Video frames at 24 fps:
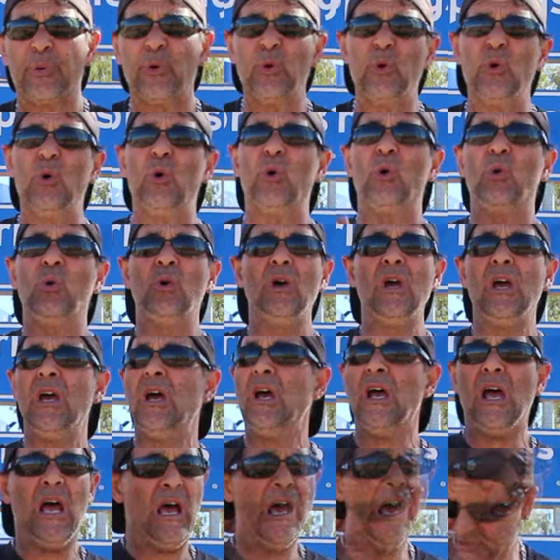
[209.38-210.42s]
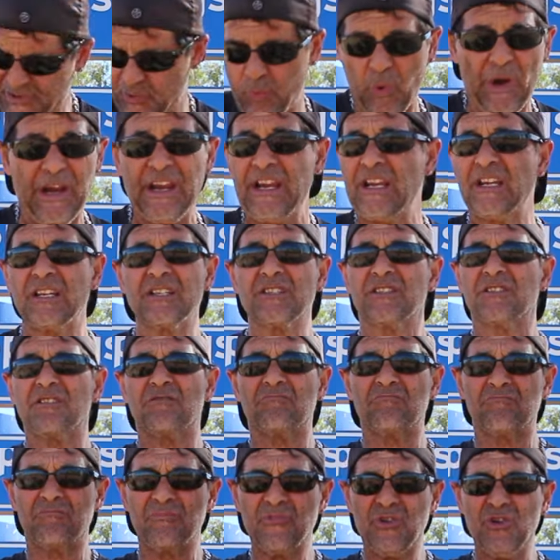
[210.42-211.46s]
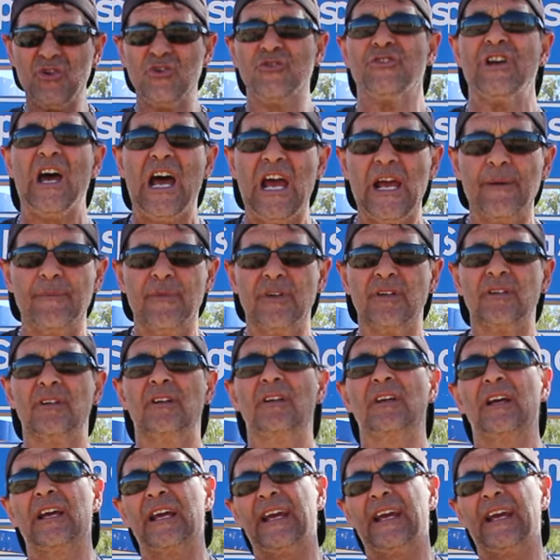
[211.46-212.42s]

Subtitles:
pool, swings, you name it,